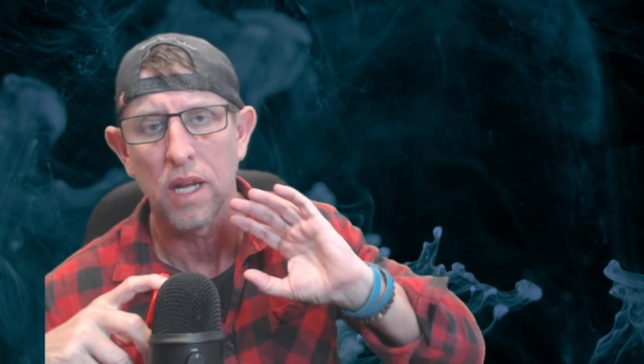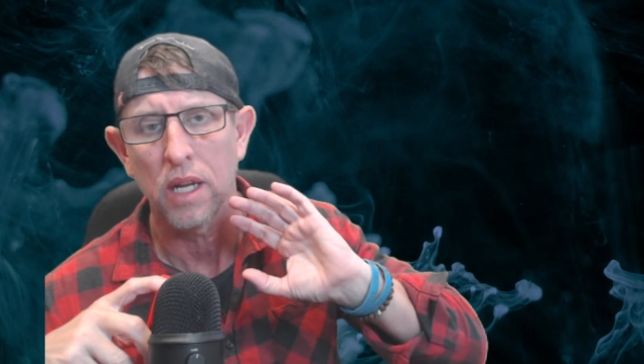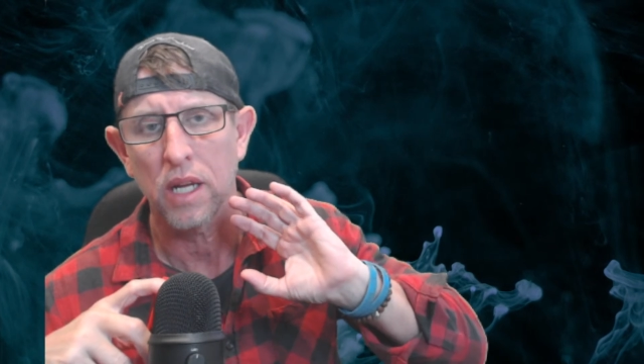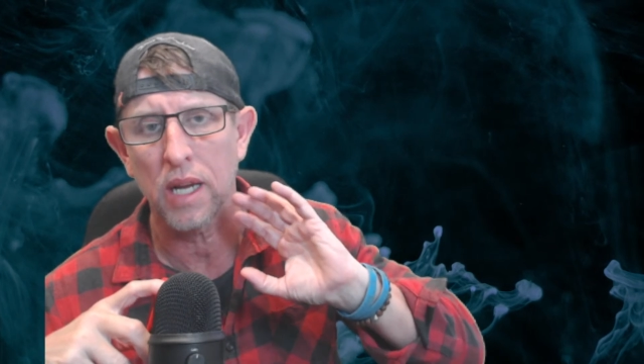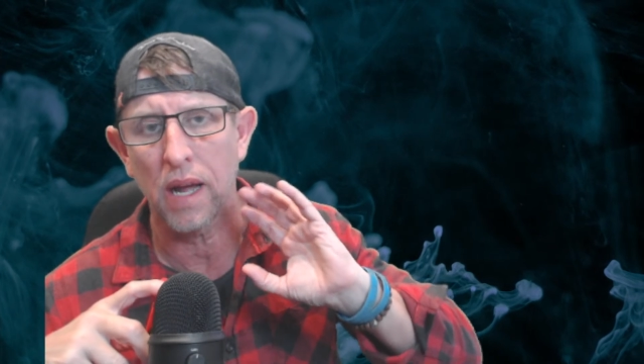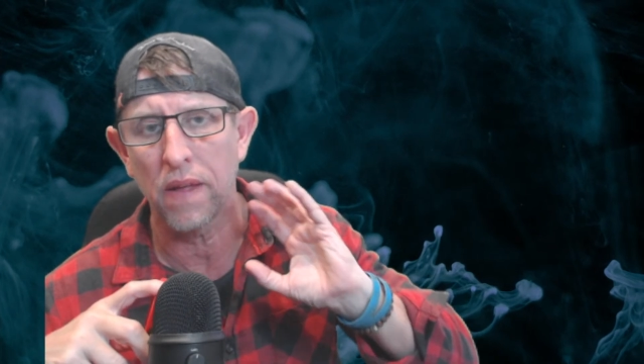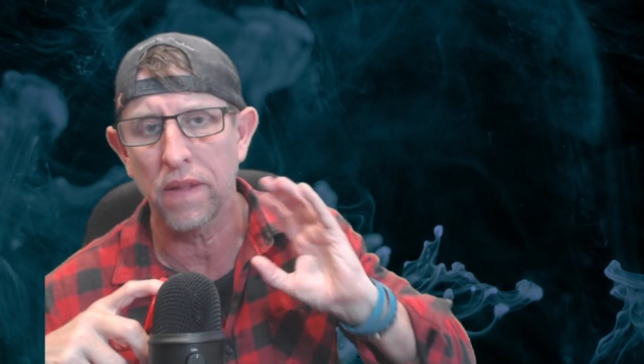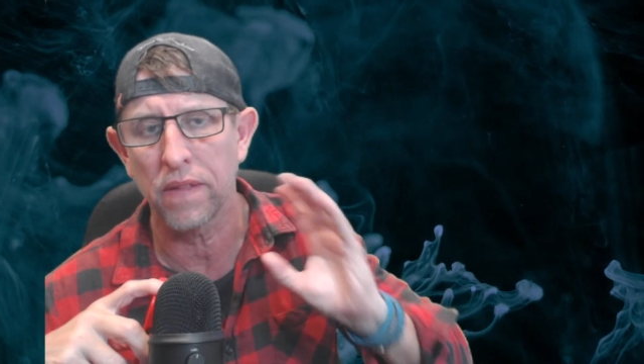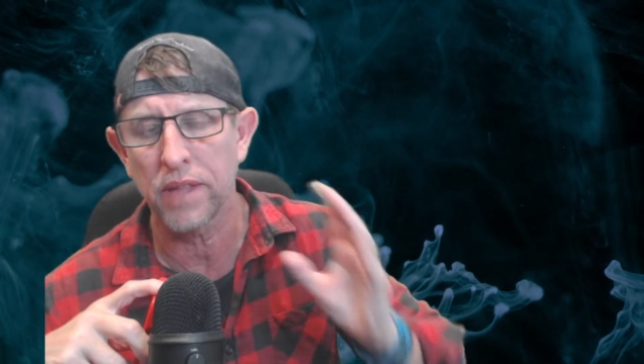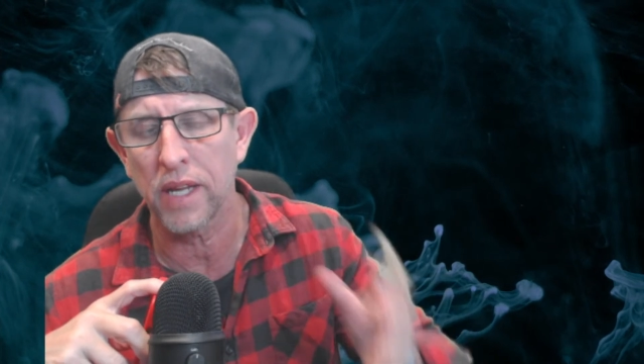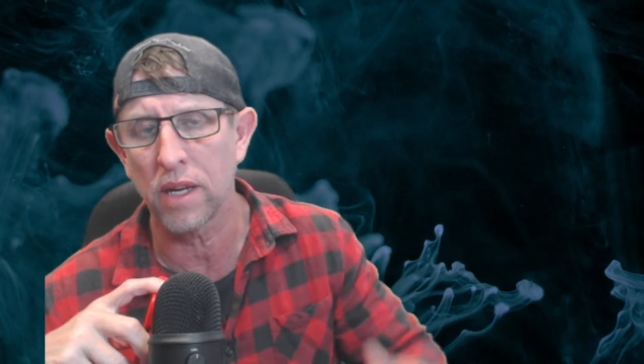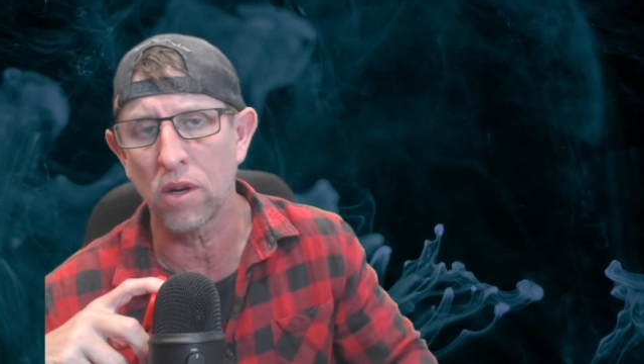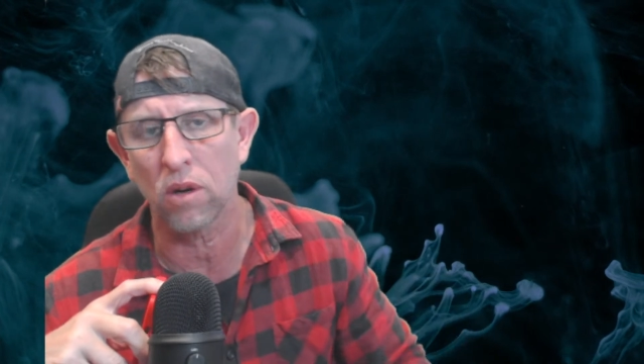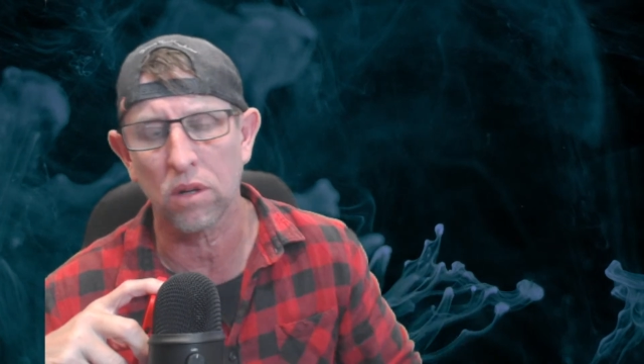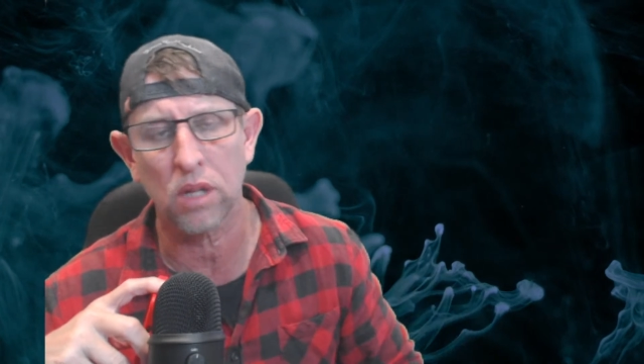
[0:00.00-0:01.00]
Yep.
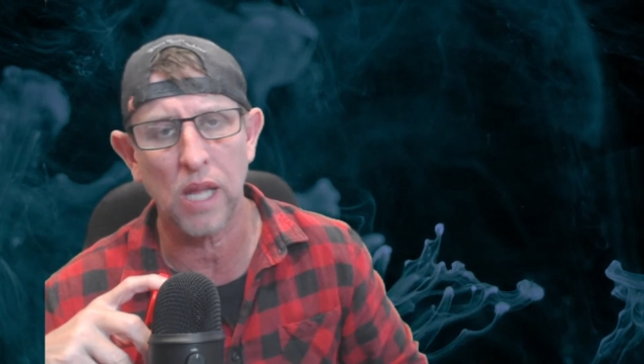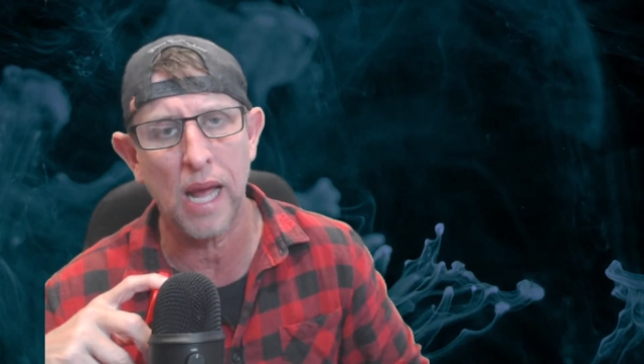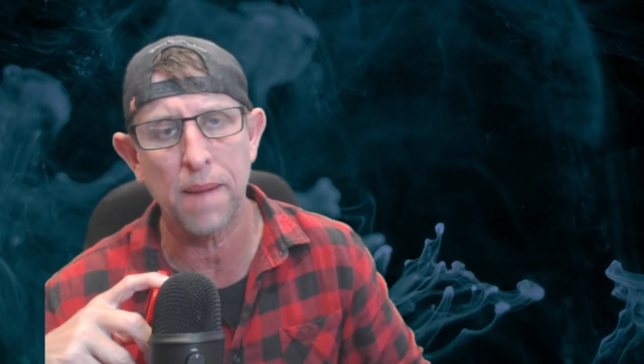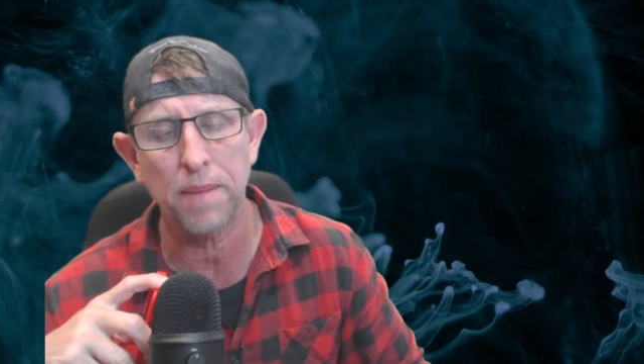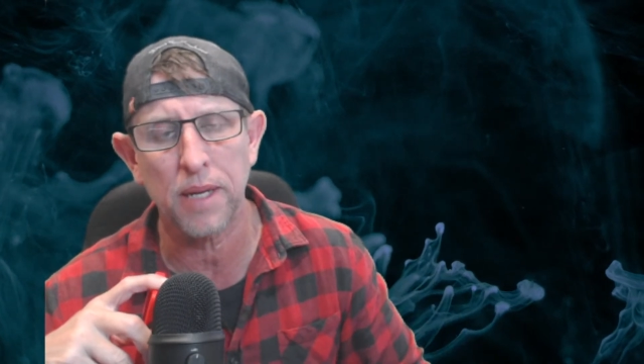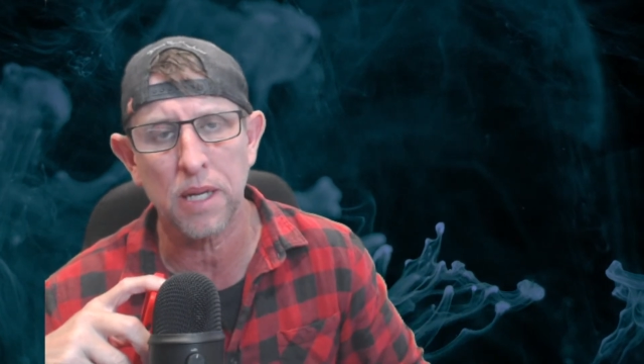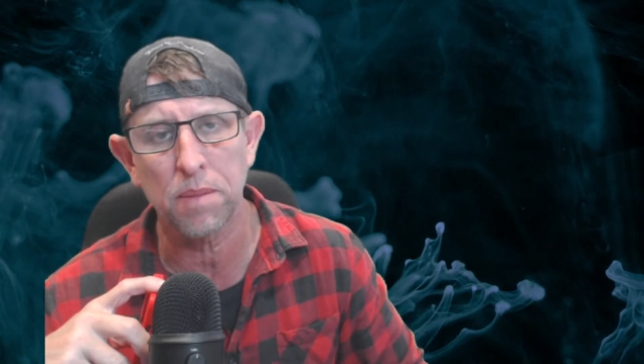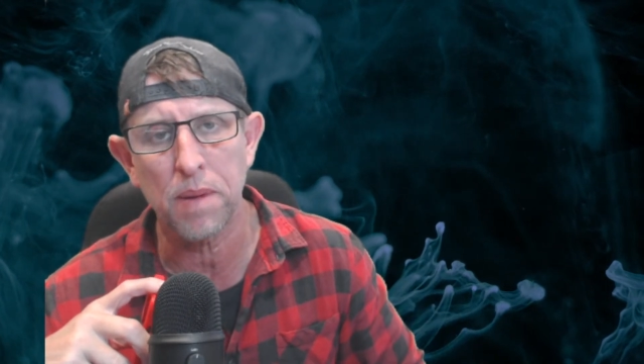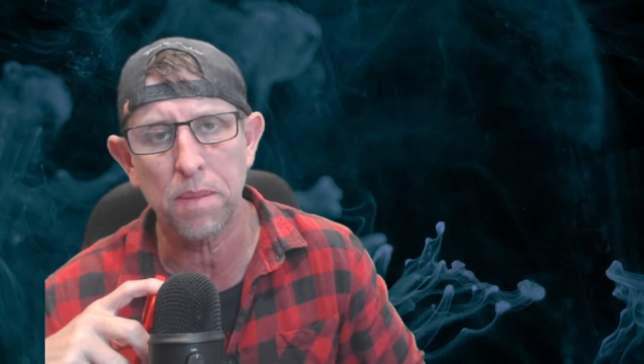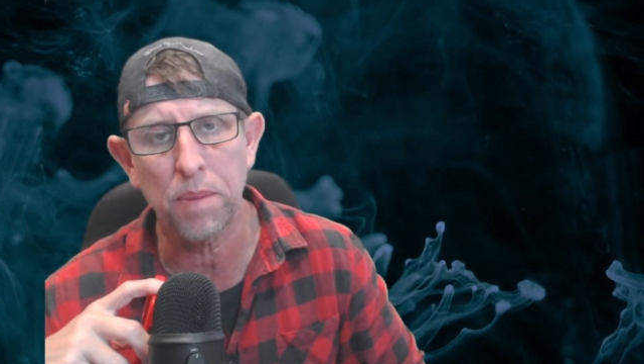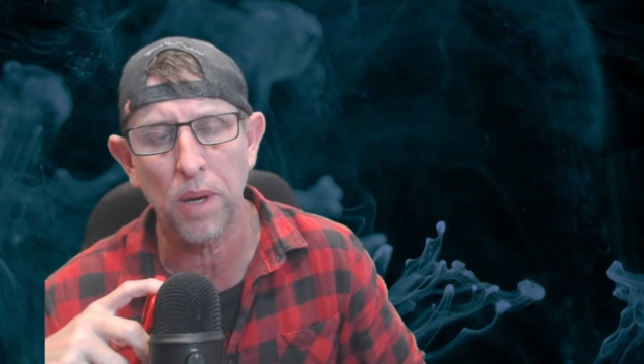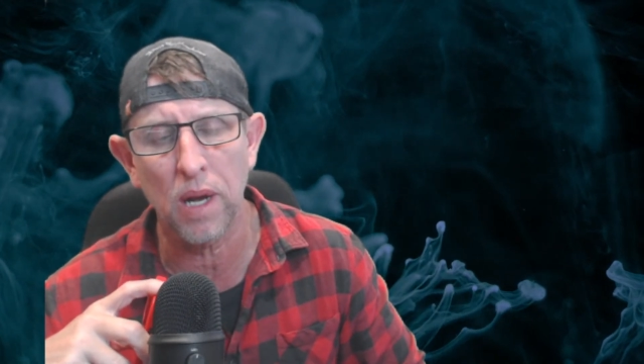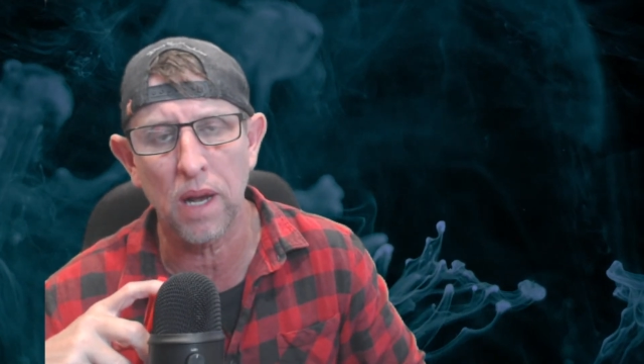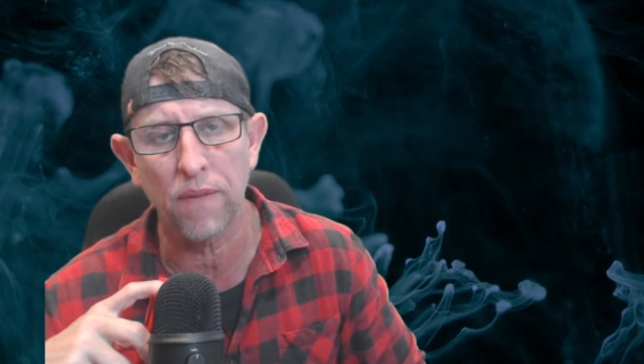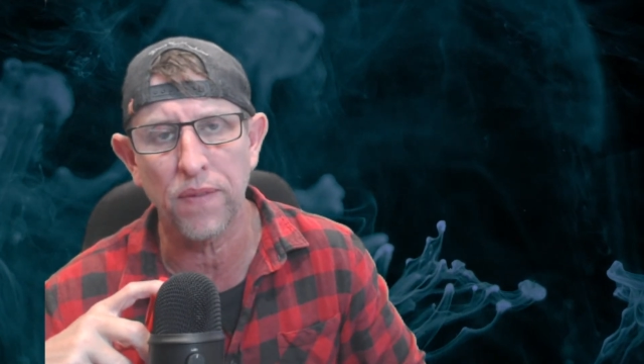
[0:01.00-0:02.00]
They're not claiming to be
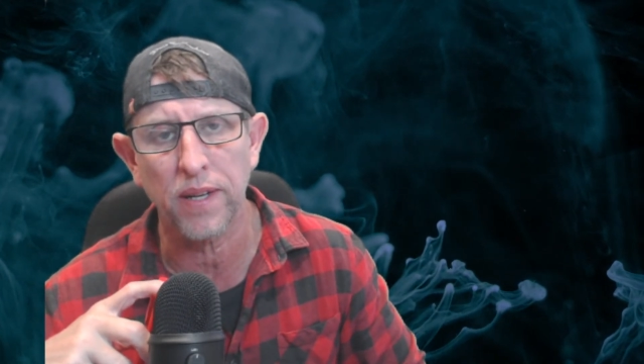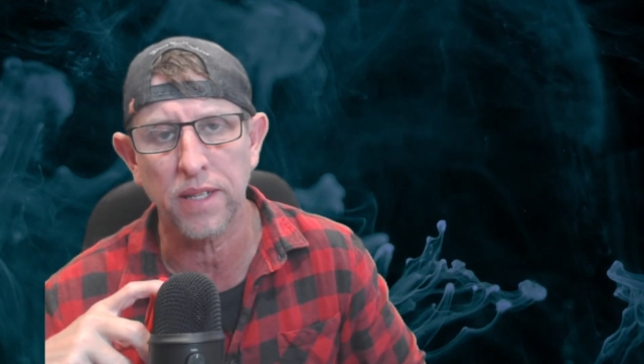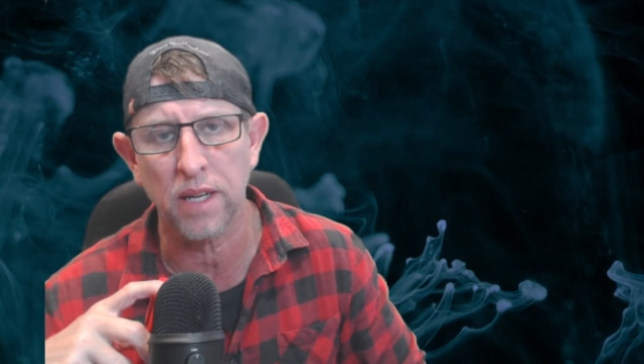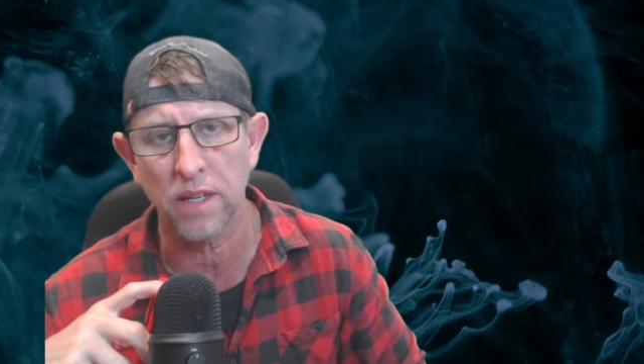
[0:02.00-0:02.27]
perfect,